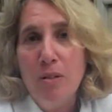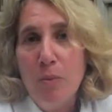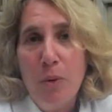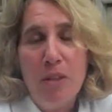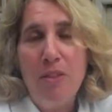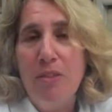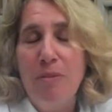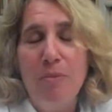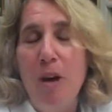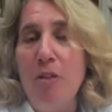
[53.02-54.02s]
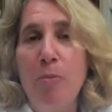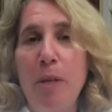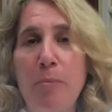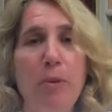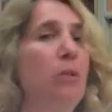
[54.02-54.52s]
with other
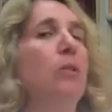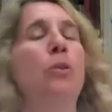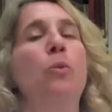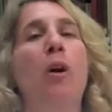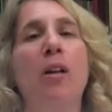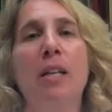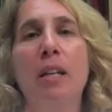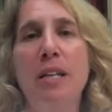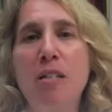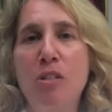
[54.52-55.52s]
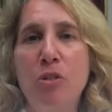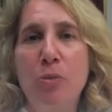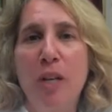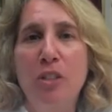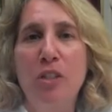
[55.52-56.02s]
people who are in like
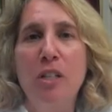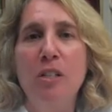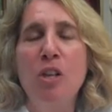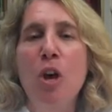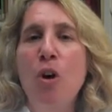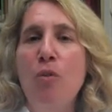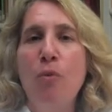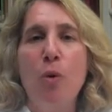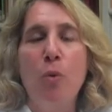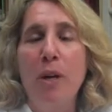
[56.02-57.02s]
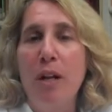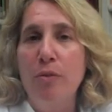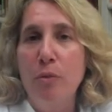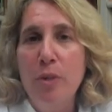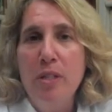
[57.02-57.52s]
situations for
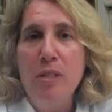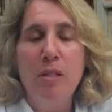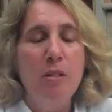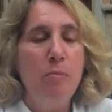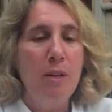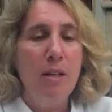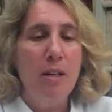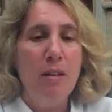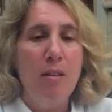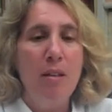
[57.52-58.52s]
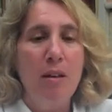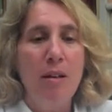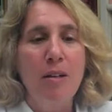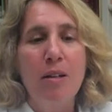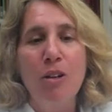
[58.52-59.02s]
whatever reasons, be it
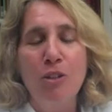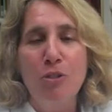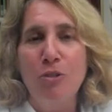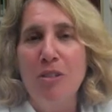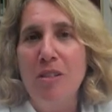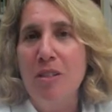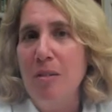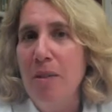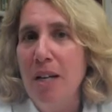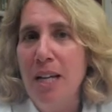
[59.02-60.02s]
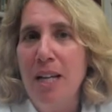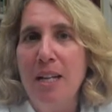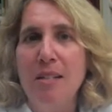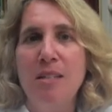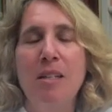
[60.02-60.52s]
the cultural stigma
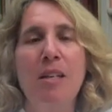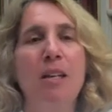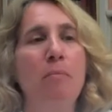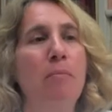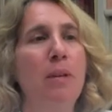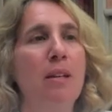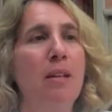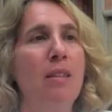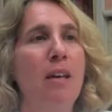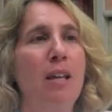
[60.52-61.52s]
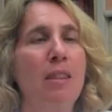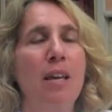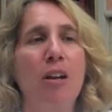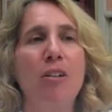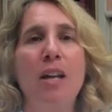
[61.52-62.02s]
against it, be it that
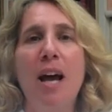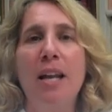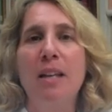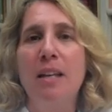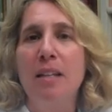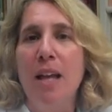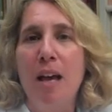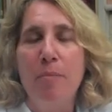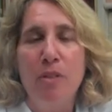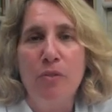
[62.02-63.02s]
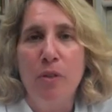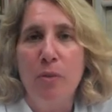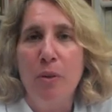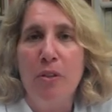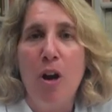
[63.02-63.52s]
they are not in an
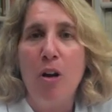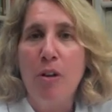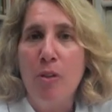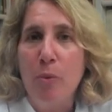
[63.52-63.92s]
atmosphere where there are other